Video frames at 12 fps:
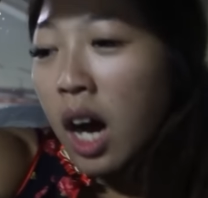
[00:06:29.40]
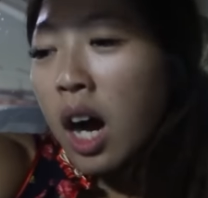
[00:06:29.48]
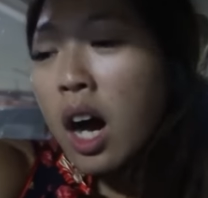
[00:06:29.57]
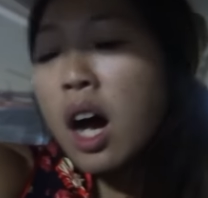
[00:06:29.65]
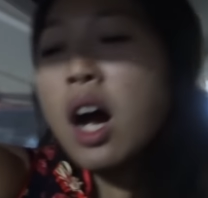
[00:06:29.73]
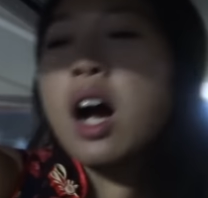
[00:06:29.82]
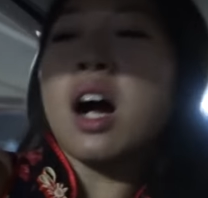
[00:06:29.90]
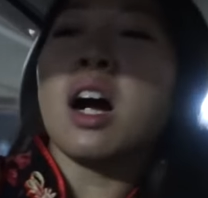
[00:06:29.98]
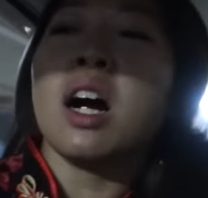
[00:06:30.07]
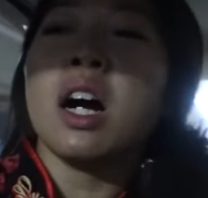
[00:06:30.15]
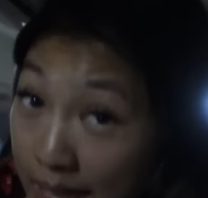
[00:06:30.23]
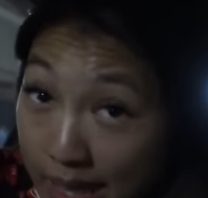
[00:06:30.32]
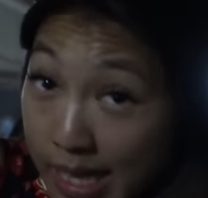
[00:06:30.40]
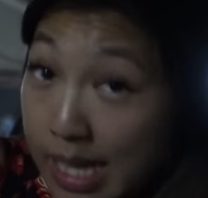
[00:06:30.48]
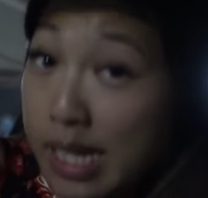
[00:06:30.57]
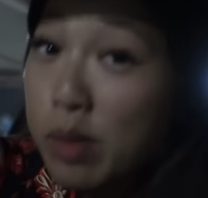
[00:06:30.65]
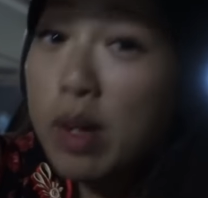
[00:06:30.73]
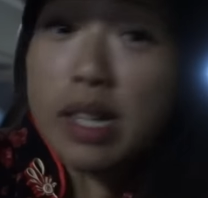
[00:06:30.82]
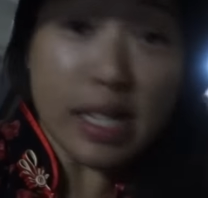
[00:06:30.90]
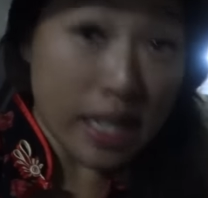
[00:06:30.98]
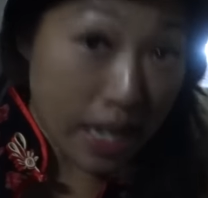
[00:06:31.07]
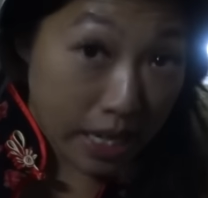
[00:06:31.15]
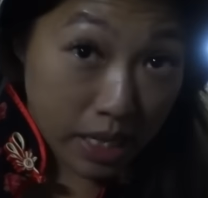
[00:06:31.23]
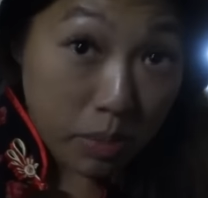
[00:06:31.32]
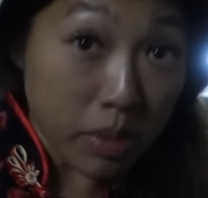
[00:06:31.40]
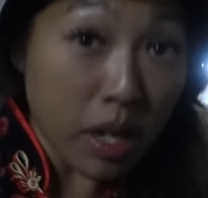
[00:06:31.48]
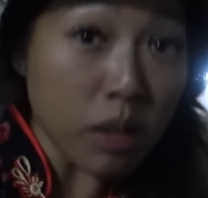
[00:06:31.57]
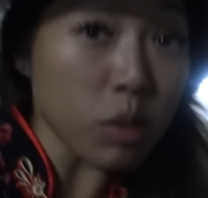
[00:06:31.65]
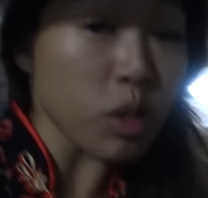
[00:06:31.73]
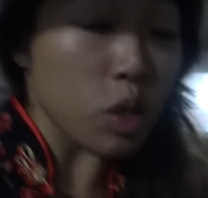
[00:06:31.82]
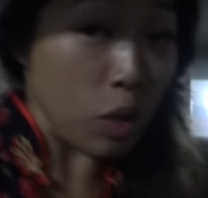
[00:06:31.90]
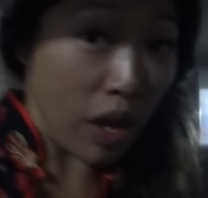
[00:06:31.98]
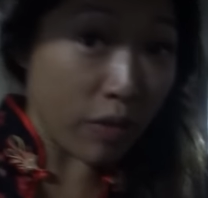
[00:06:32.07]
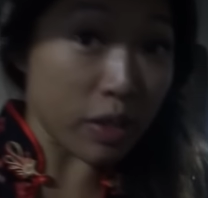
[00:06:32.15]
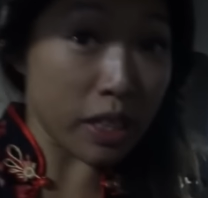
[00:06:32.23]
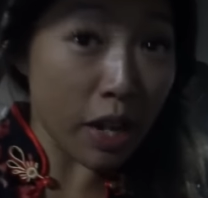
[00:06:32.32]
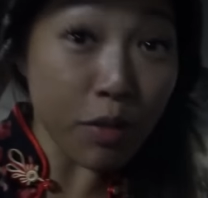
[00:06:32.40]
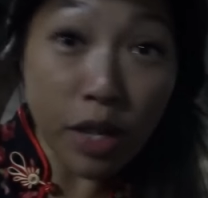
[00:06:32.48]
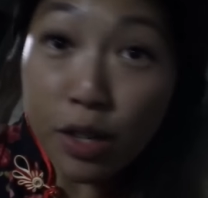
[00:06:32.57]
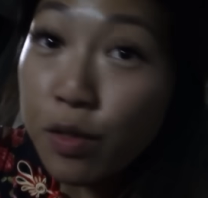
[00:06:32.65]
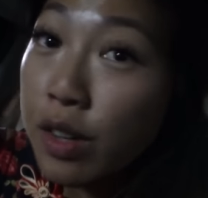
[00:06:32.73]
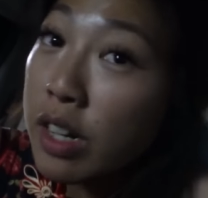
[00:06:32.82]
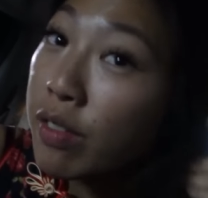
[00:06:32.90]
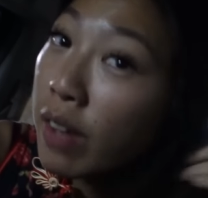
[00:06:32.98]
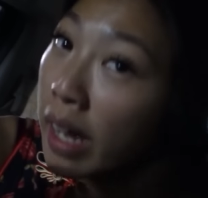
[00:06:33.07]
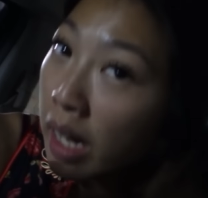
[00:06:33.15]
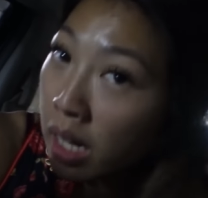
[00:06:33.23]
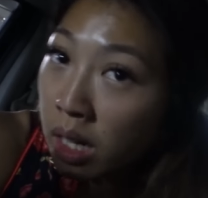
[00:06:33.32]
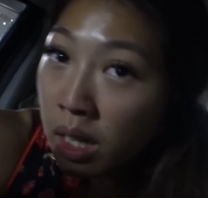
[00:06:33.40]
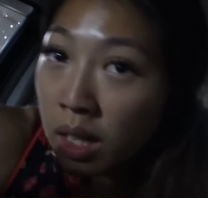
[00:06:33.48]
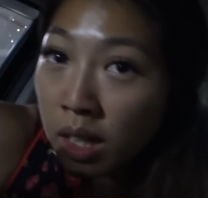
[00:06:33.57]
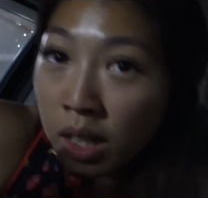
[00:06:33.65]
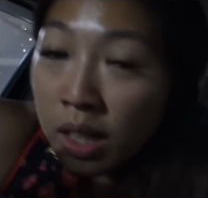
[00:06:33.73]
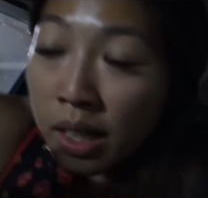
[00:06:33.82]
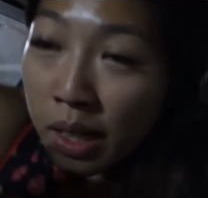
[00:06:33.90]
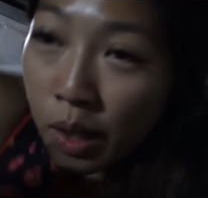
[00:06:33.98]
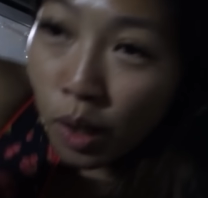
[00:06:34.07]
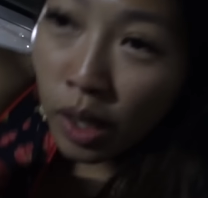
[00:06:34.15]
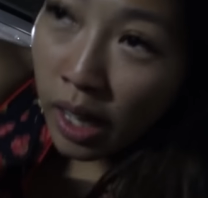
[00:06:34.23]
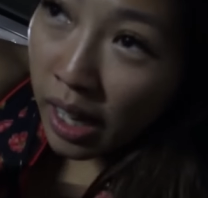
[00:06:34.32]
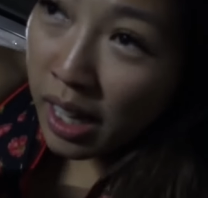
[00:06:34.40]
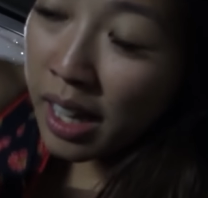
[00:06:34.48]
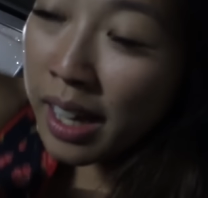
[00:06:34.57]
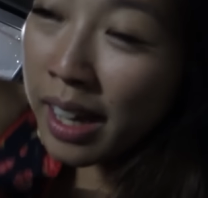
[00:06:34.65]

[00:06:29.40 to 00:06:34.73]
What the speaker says: Oh, this is what it's like sometimes when you have to get ready for an event. Hey,